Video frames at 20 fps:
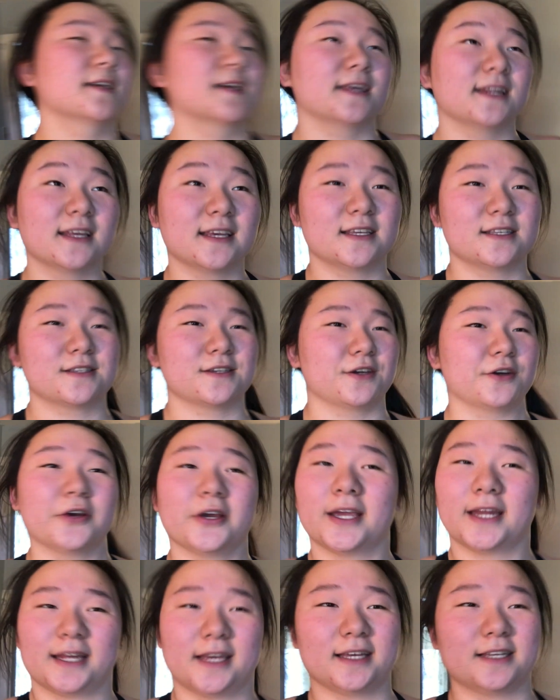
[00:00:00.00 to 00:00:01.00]
Getting
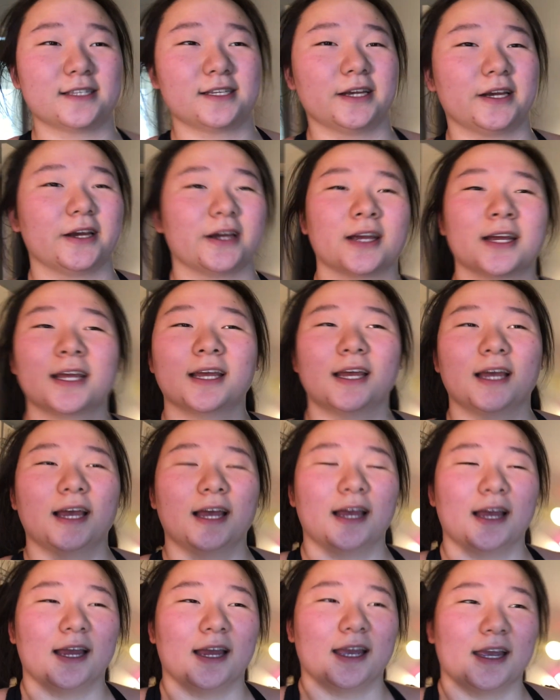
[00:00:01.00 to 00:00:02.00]
easier.
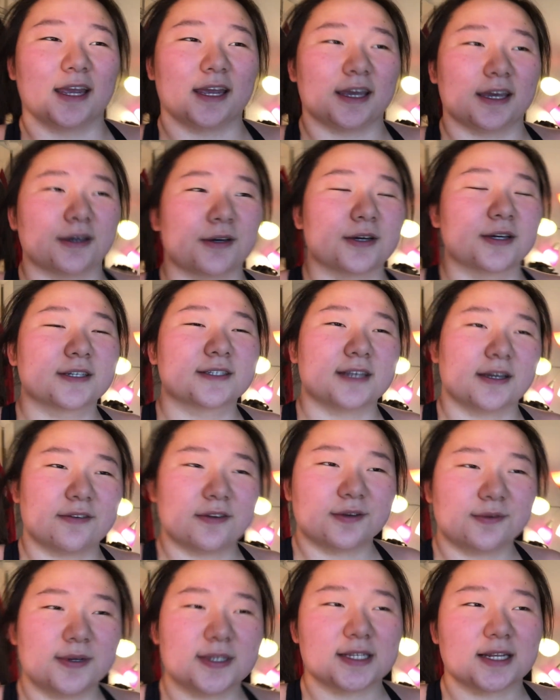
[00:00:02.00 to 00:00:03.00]
It
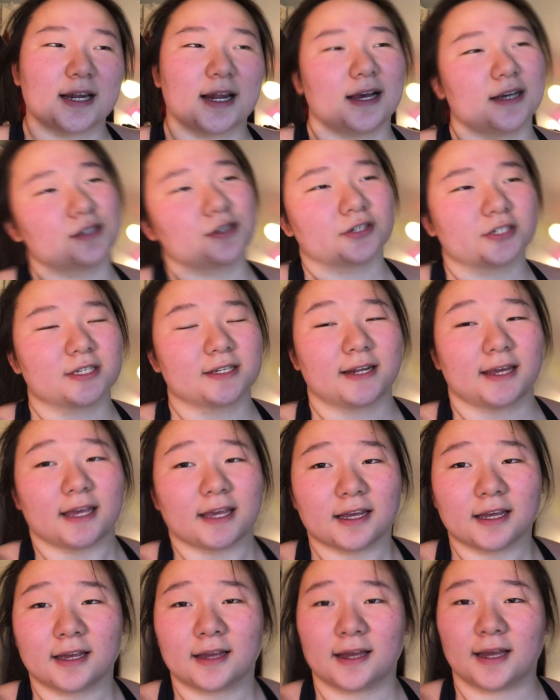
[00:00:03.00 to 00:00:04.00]
definitely wasn't as hard
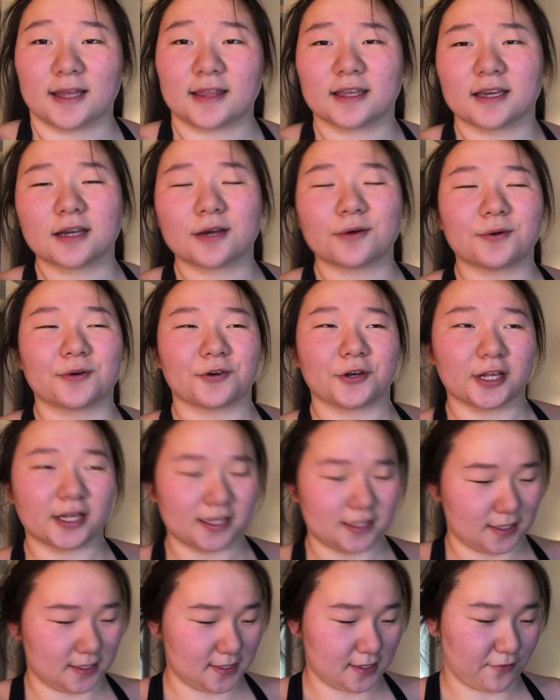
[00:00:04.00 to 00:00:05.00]
today. I think what
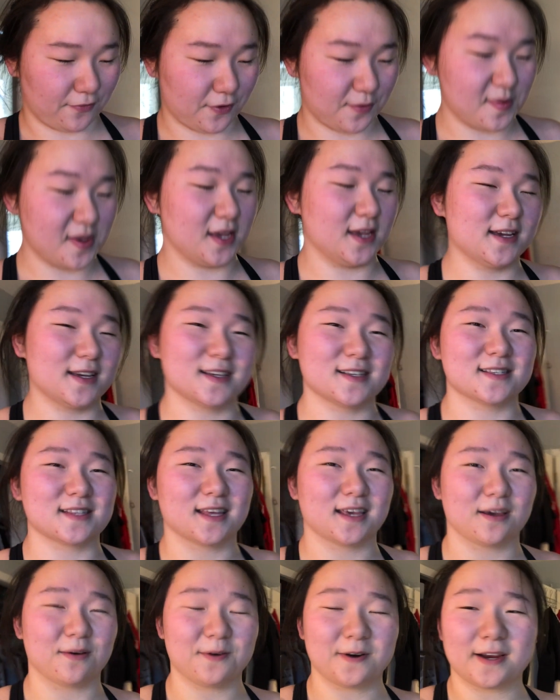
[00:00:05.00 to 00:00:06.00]
really does it for me is
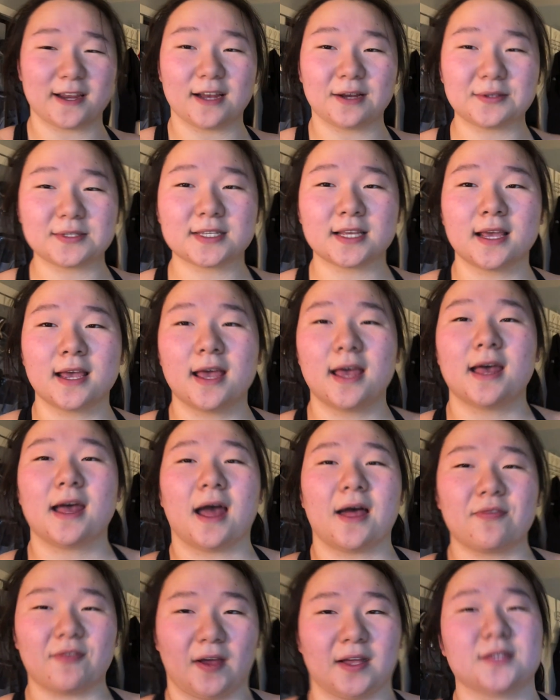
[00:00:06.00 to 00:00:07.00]
the HIIT workouts.
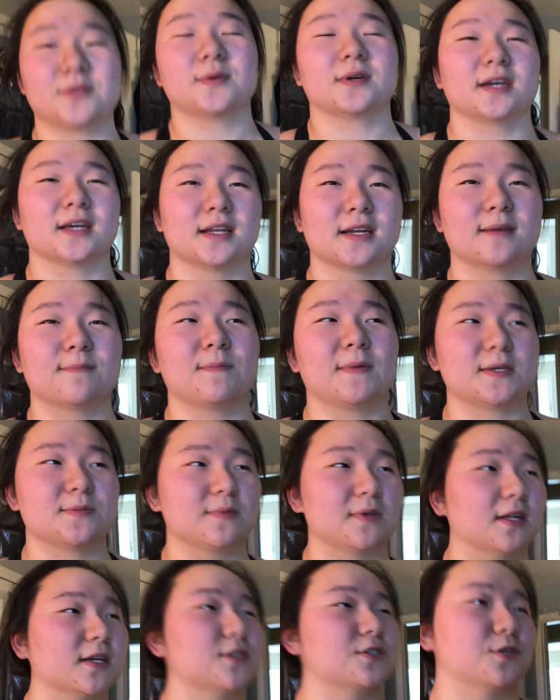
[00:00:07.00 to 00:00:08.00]
That's what makes
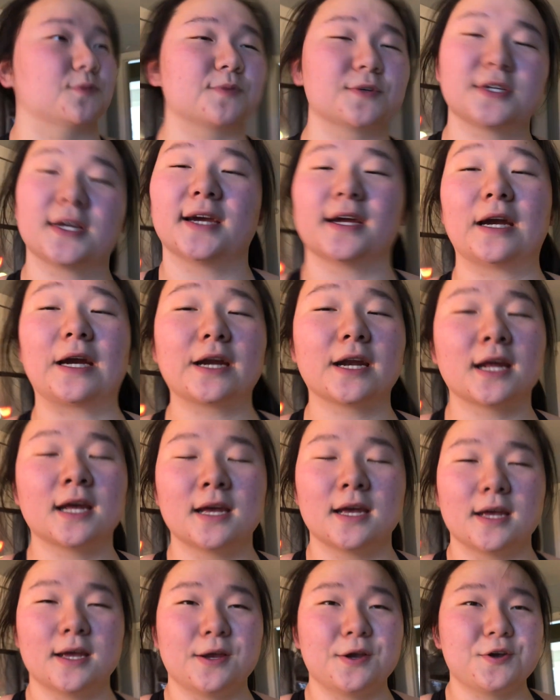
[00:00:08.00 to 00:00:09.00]
me like super tired,
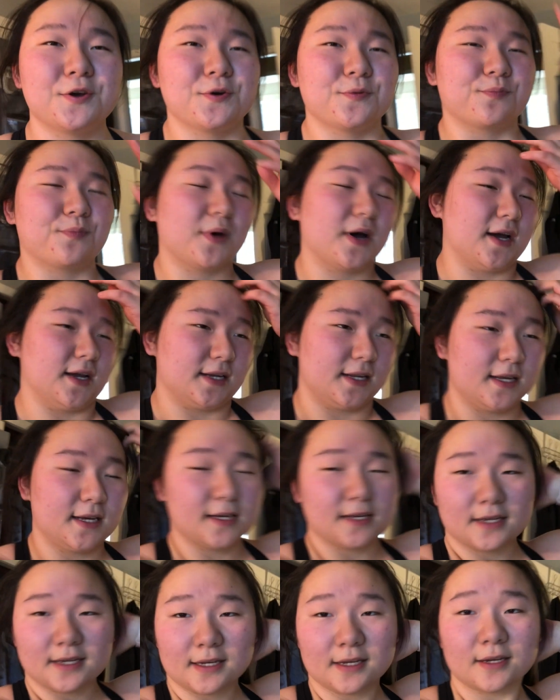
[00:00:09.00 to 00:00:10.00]
but
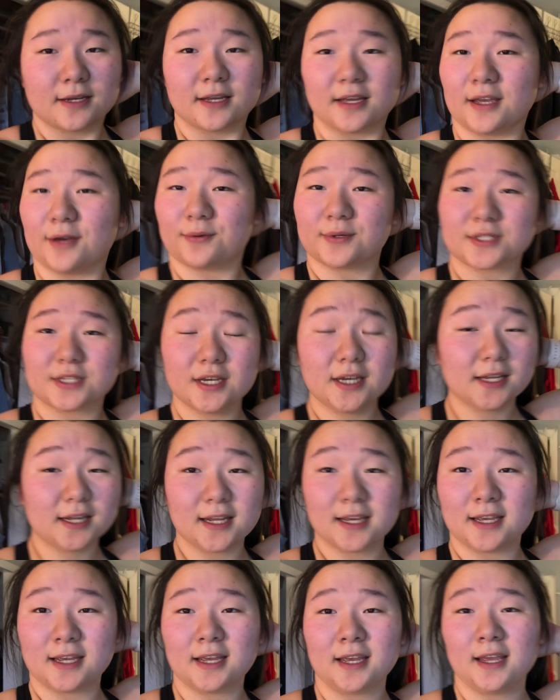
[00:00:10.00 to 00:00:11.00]
it was good
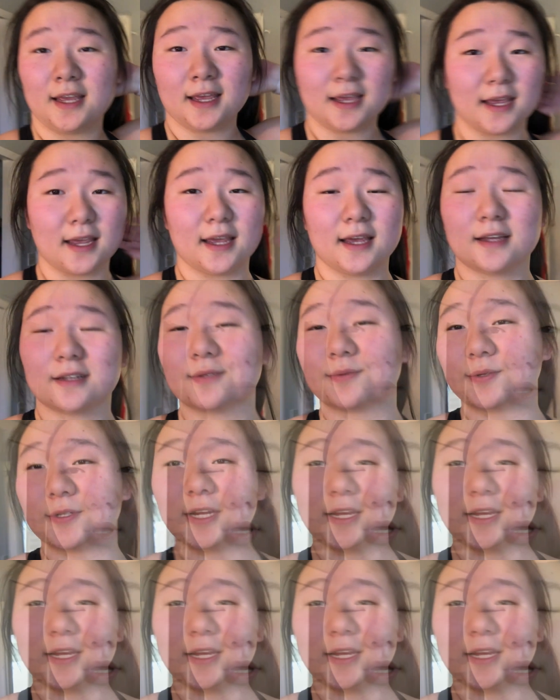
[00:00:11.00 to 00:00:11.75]
and we're